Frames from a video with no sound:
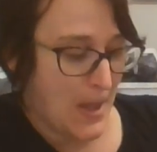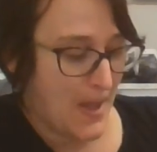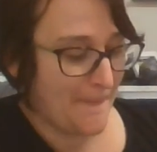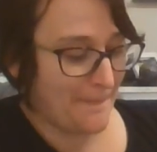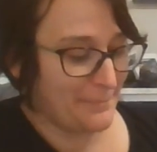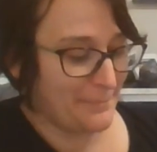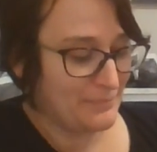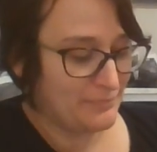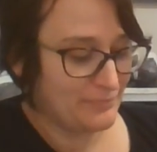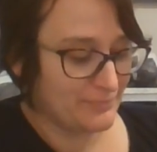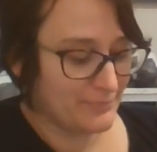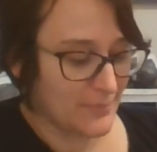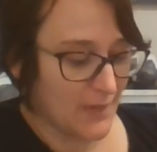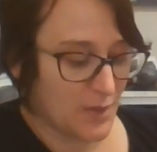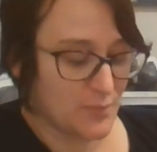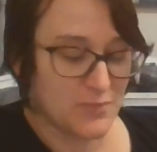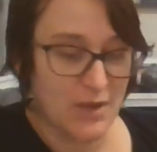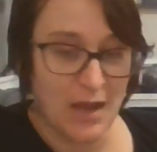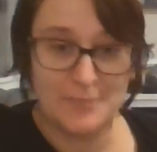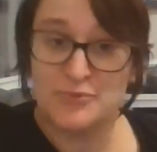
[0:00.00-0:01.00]

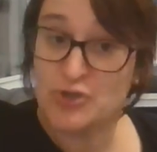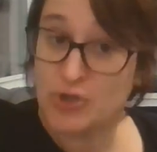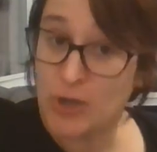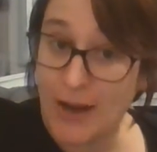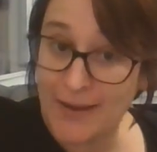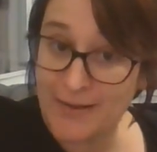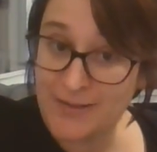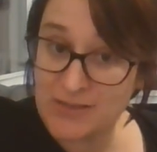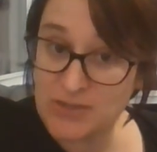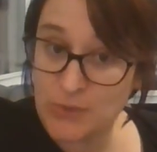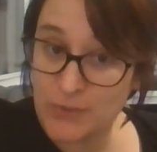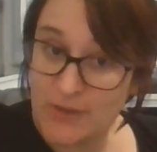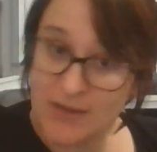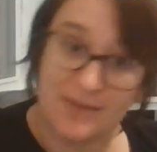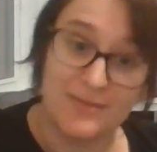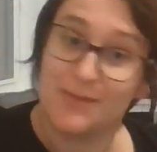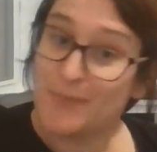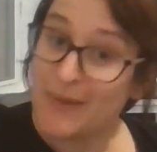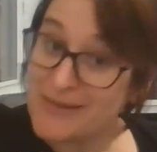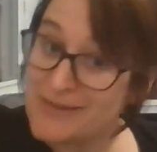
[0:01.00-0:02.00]
I'm trying to
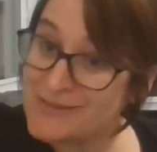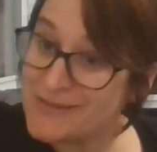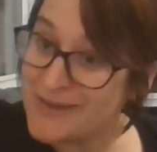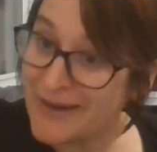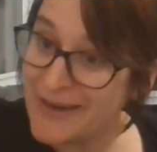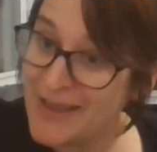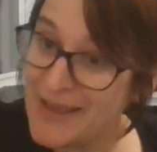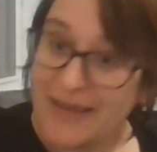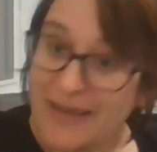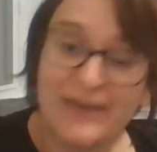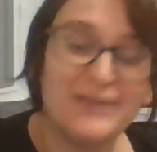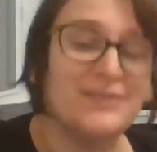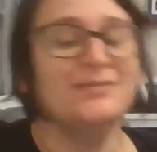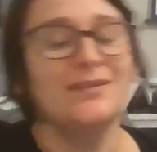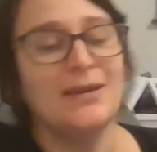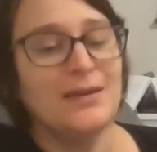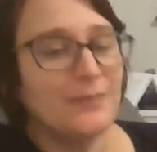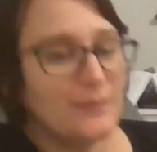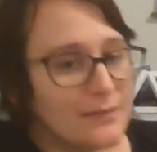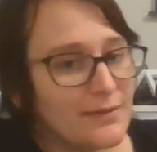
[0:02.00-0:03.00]
read it the best I
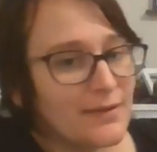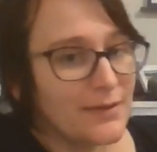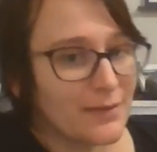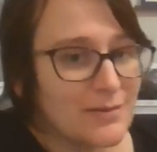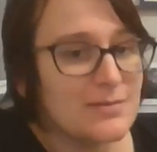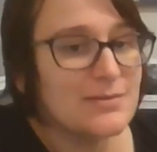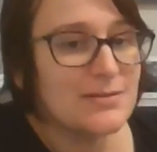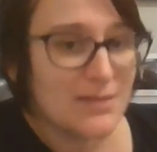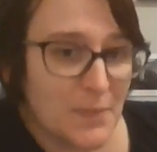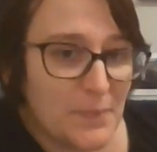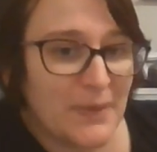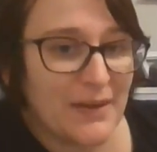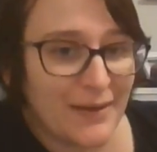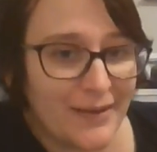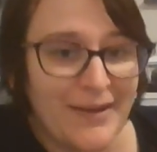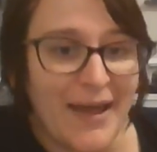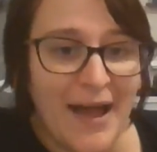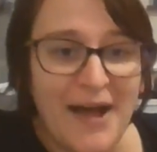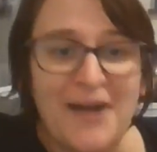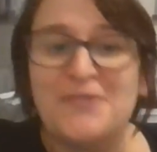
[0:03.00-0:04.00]
can. It'll slip
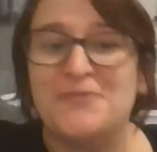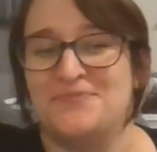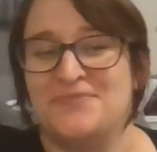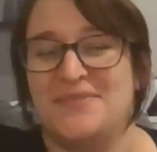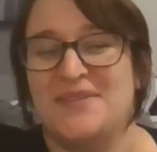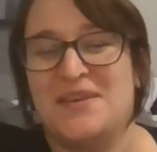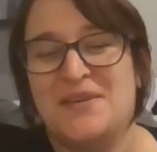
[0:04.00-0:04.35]
in and out.